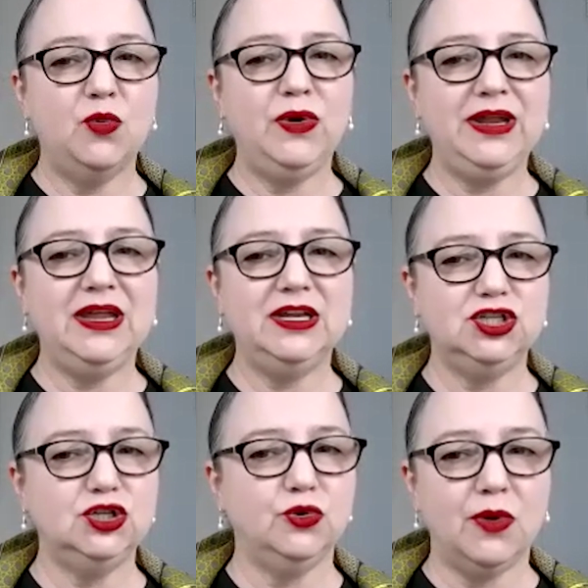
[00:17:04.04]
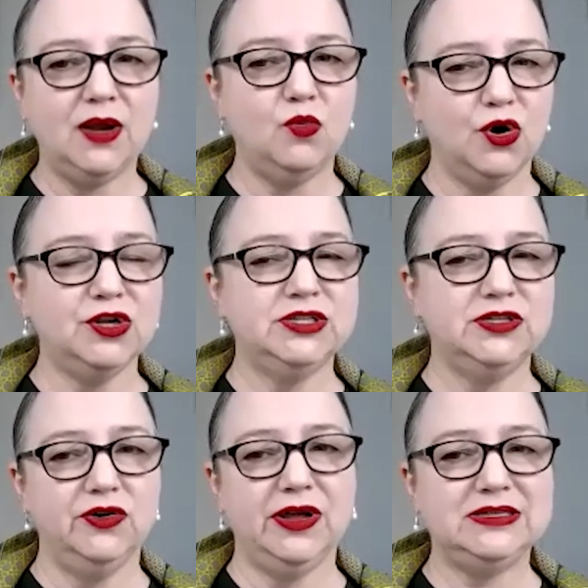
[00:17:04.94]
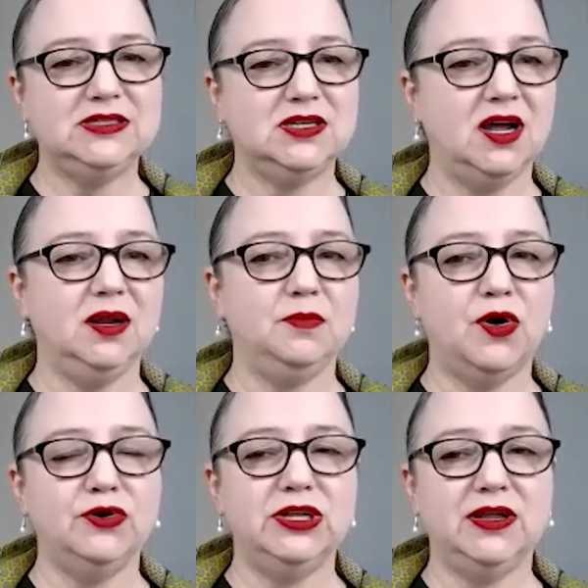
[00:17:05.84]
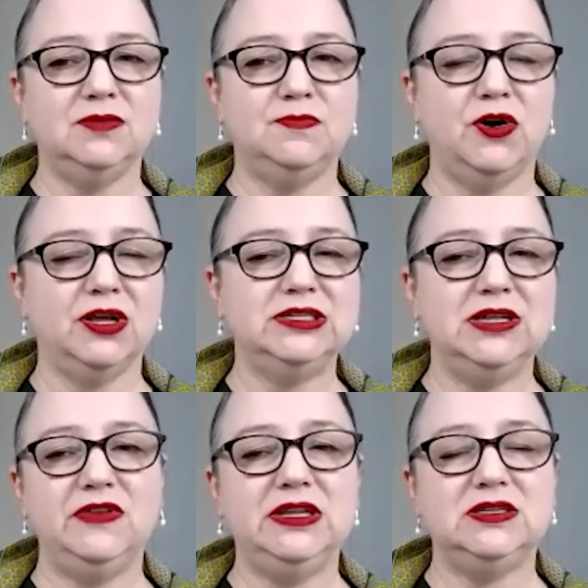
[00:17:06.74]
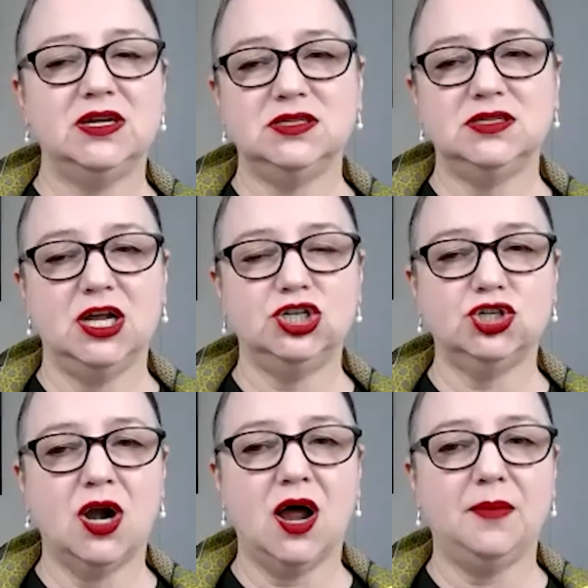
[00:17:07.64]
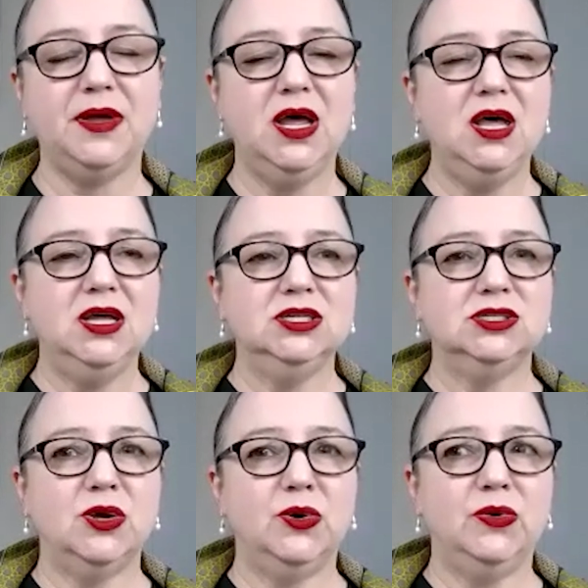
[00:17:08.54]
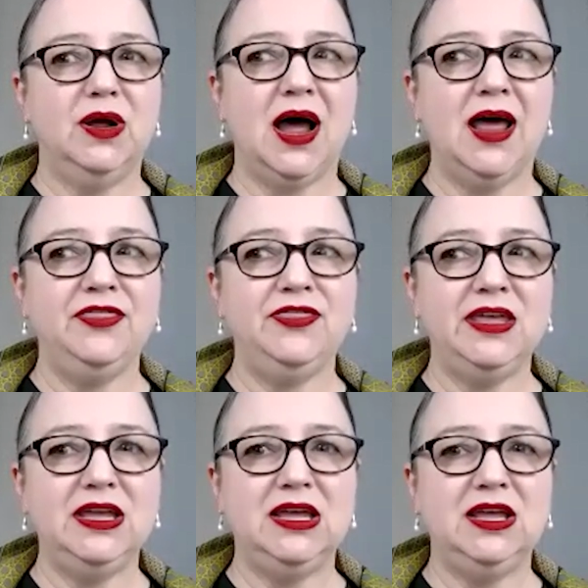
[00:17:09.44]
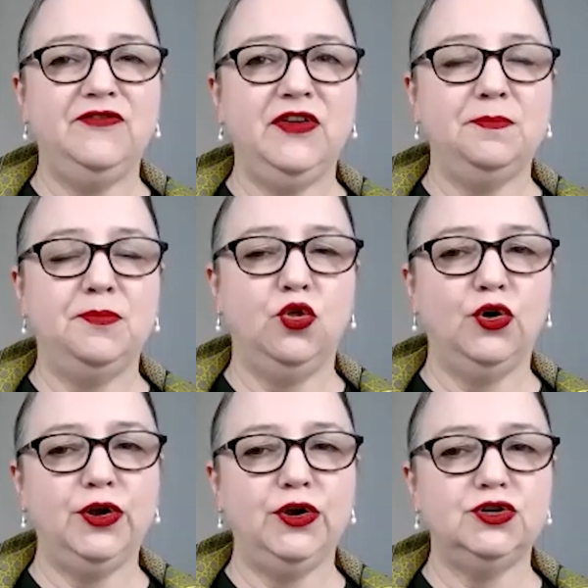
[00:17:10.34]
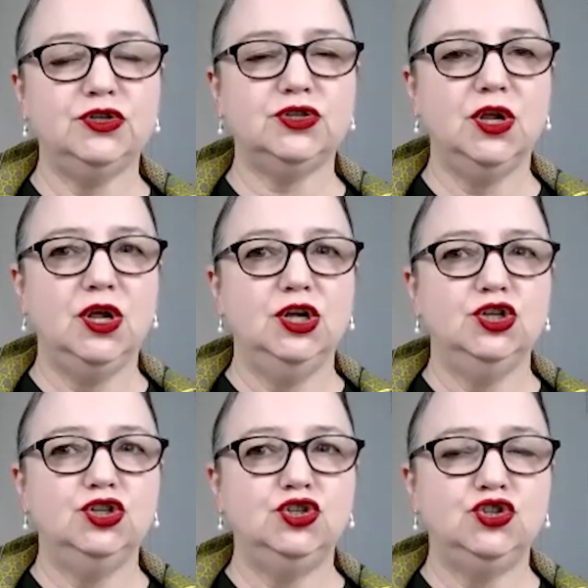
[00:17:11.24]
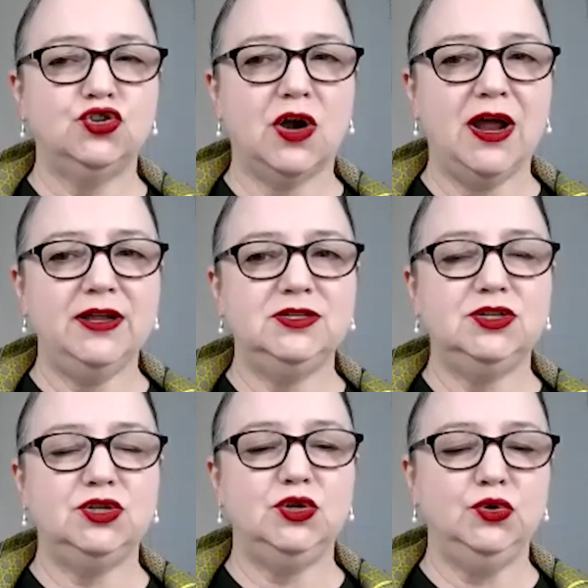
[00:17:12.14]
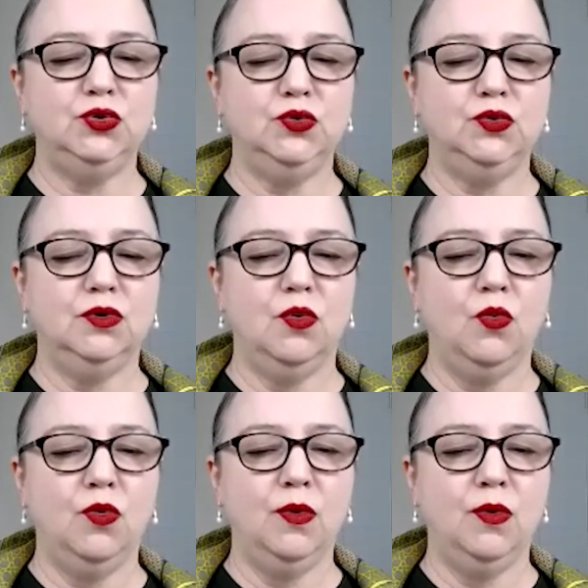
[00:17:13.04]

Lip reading: that we can do and work still gets done and productivity does not drop. So I think if employers try to